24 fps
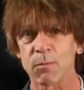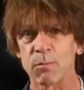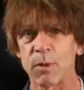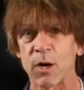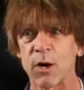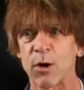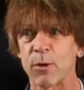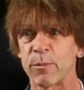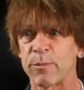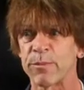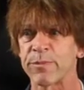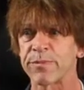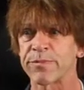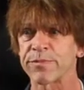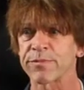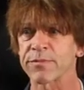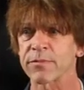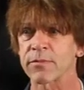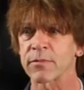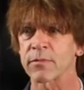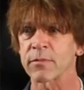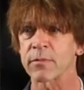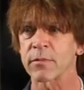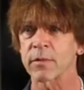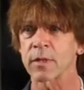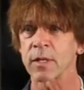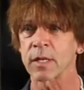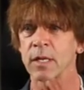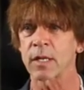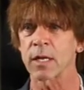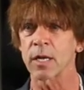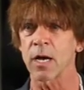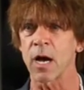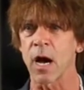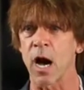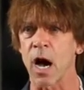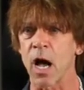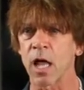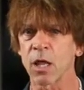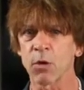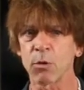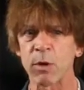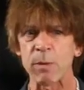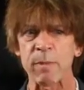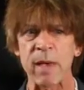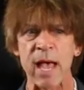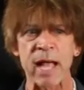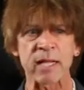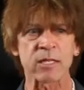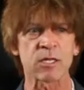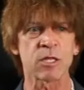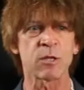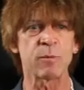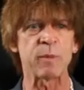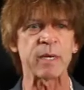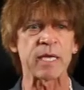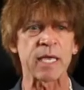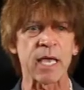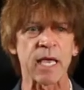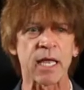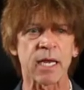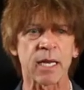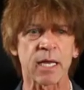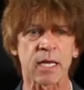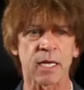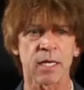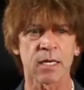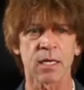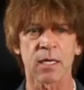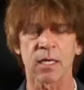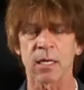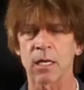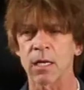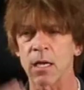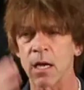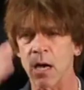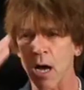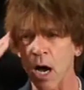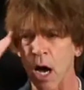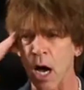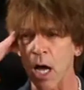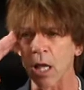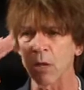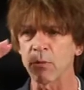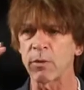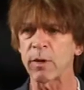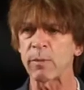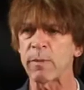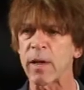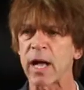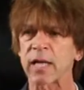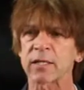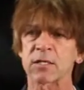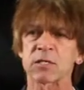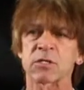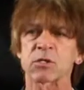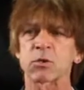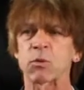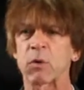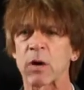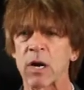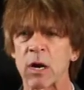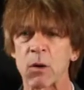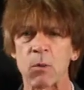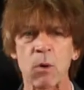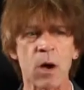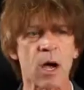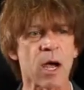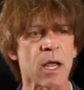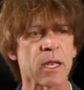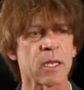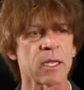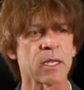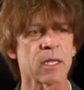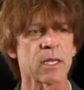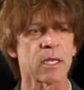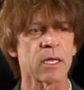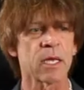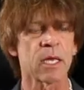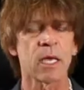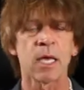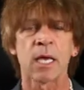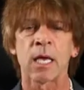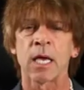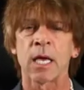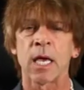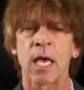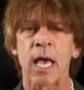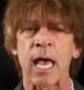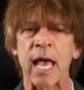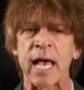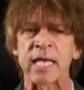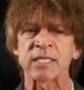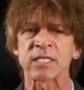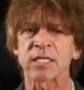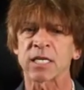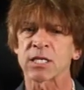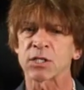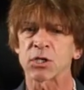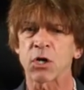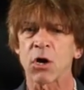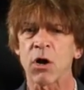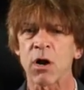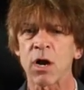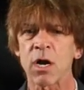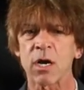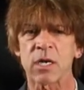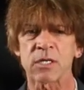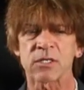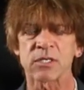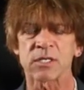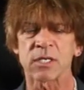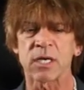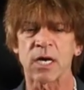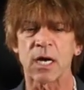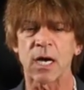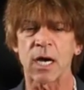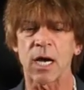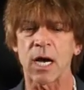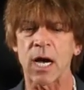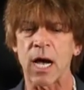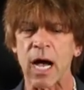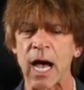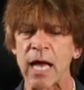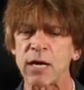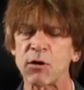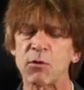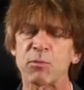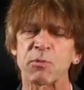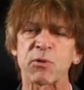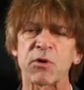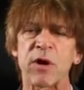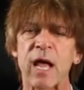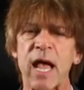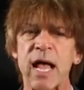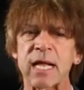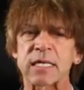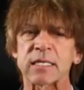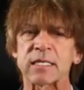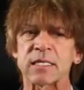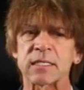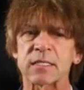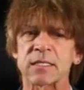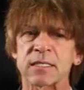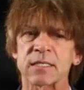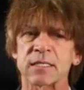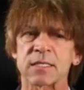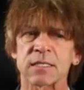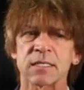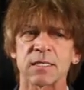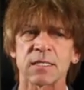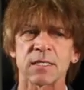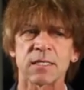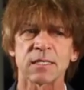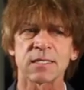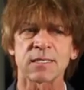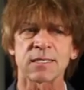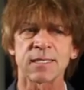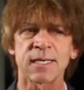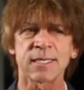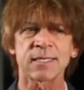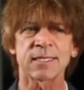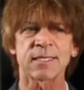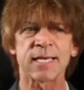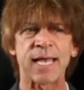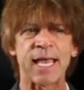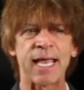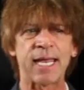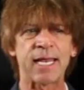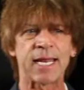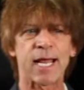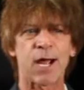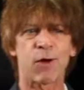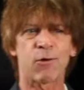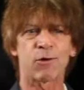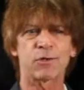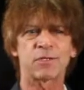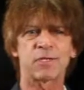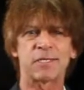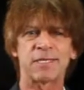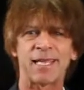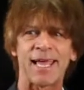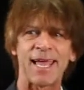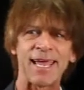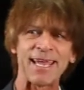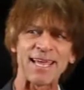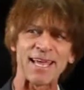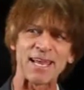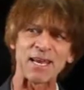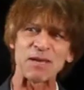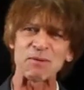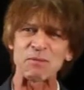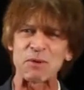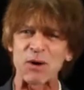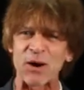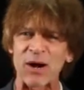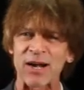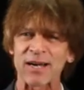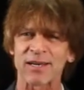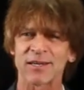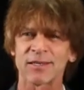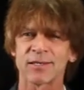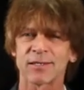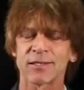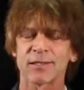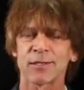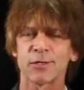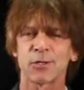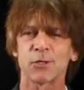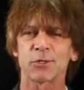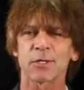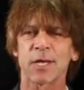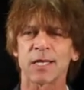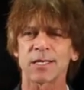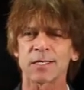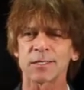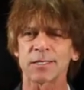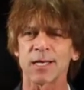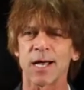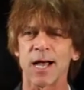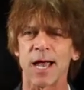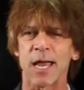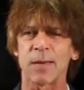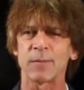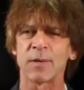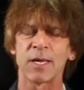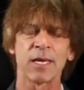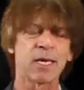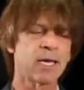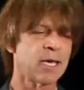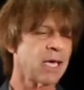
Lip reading: Boom. All the way back to the beginning. All the way back to square one. As a guitarist, I don't practice 6-8 hours a day anymore. Who's got the time?